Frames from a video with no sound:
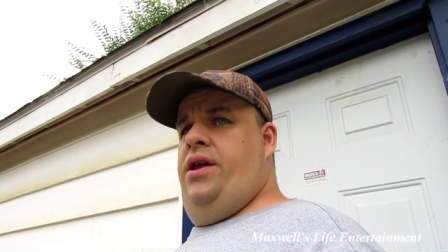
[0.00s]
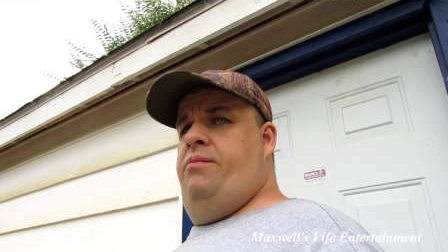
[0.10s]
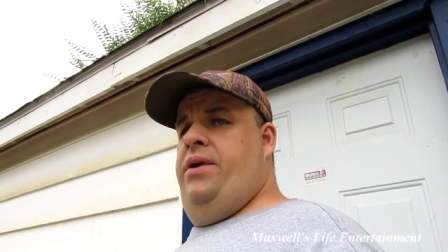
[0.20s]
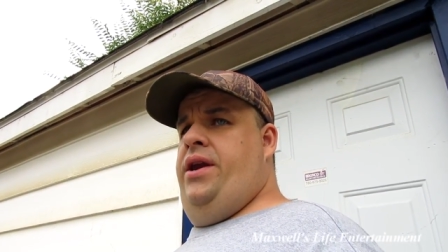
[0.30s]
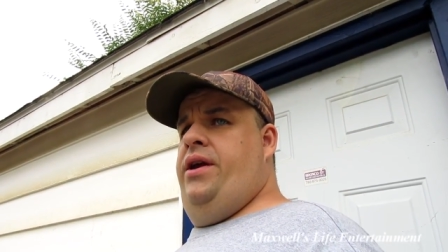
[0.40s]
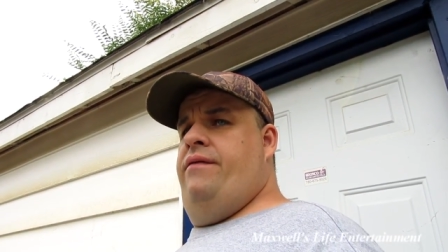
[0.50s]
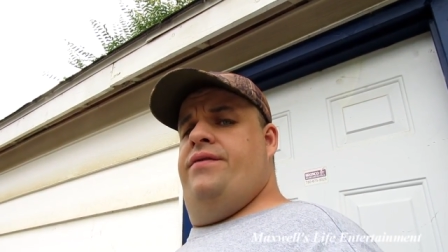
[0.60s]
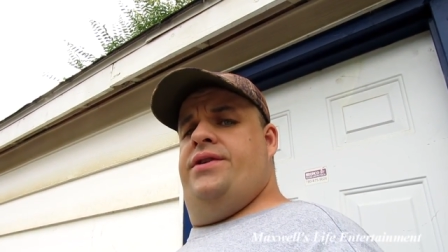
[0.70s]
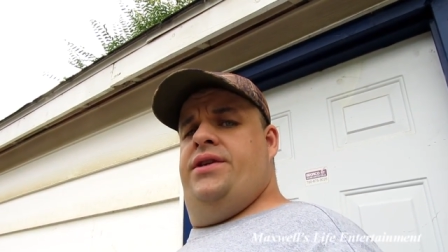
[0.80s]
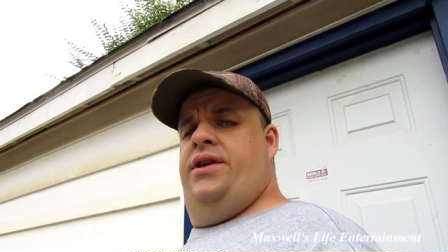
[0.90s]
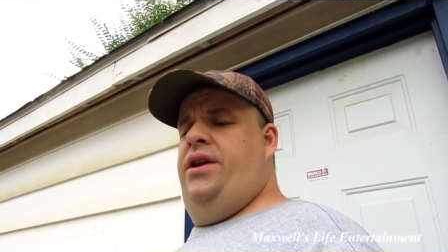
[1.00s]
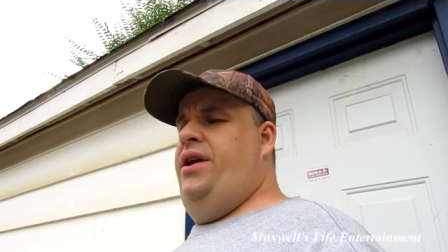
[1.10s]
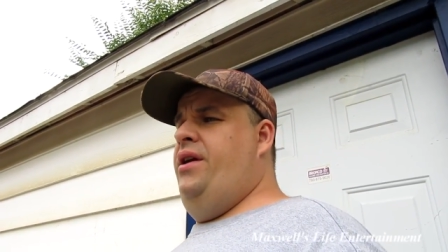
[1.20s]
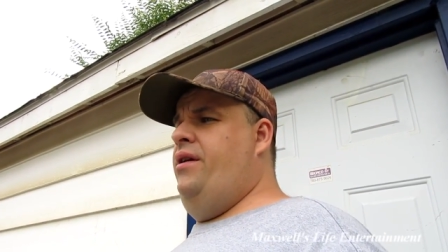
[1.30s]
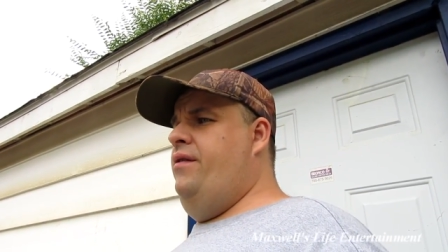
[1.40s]
the immediate
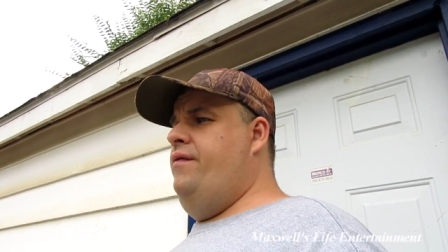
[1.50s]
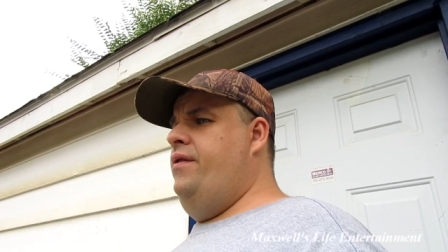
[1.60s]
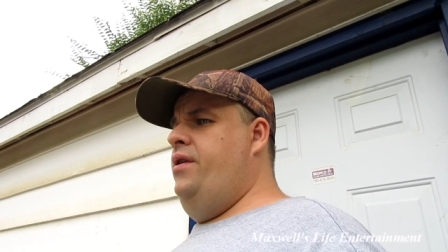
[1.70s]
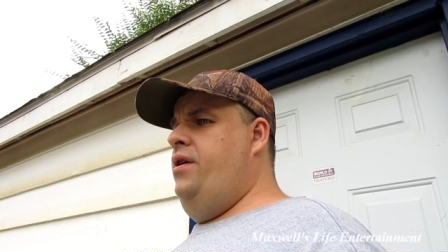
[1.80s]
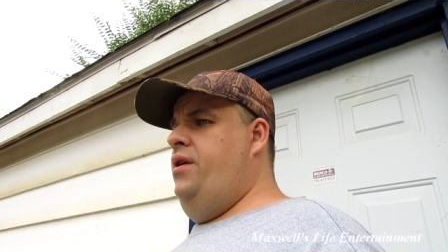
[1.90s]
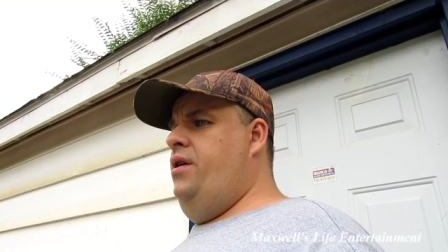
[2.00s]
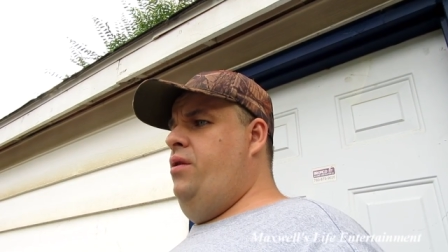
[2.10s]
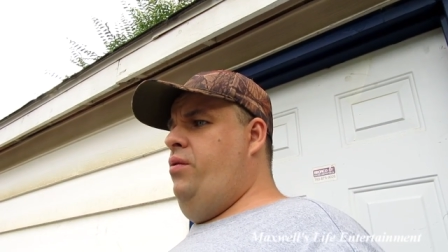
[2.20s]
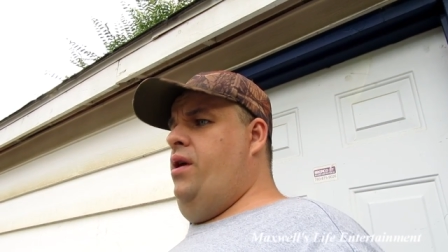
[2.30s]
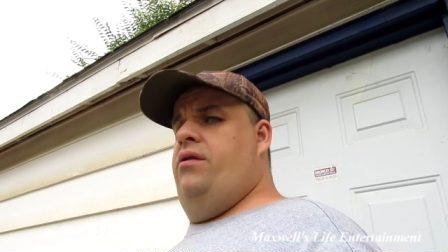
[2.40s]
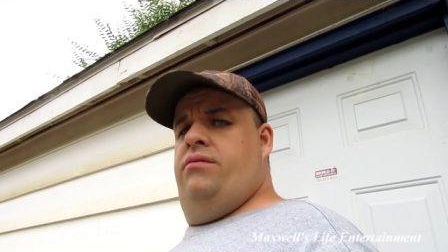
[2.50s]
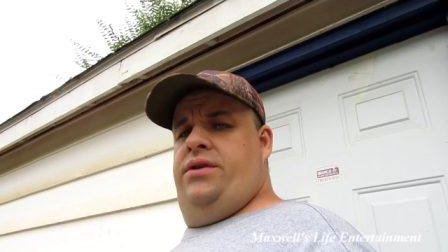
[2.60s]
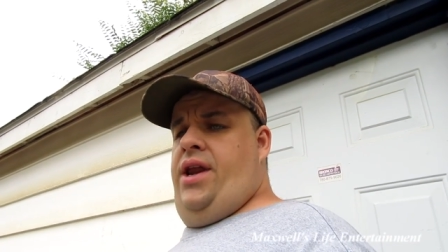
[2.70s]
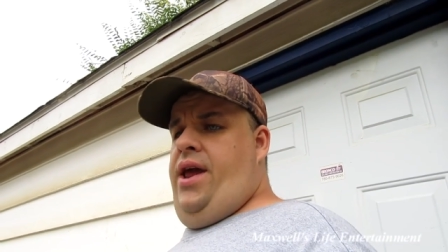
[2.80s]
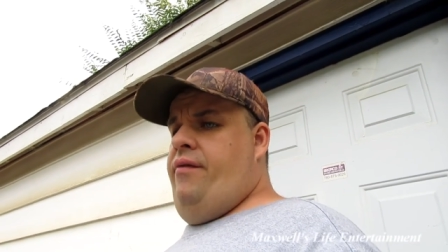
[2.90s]
vicinity of, well,
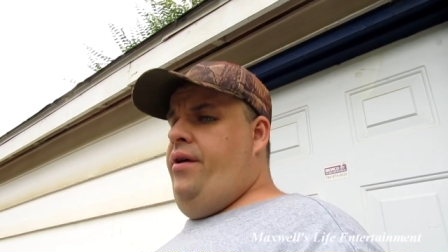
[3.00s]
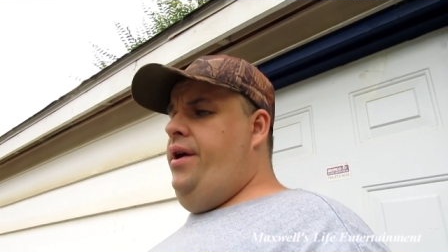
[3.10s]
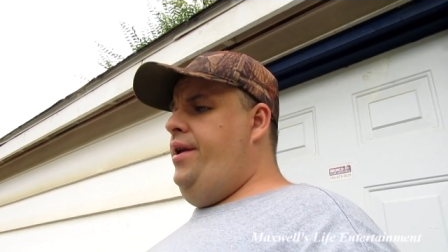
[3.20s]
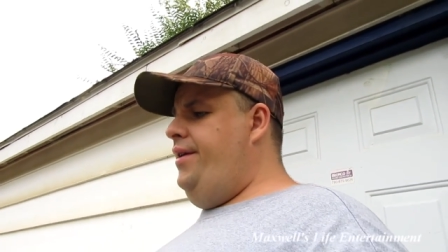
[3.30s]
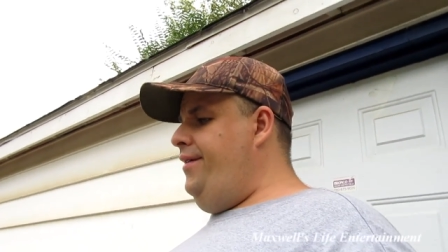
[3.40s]
today, right?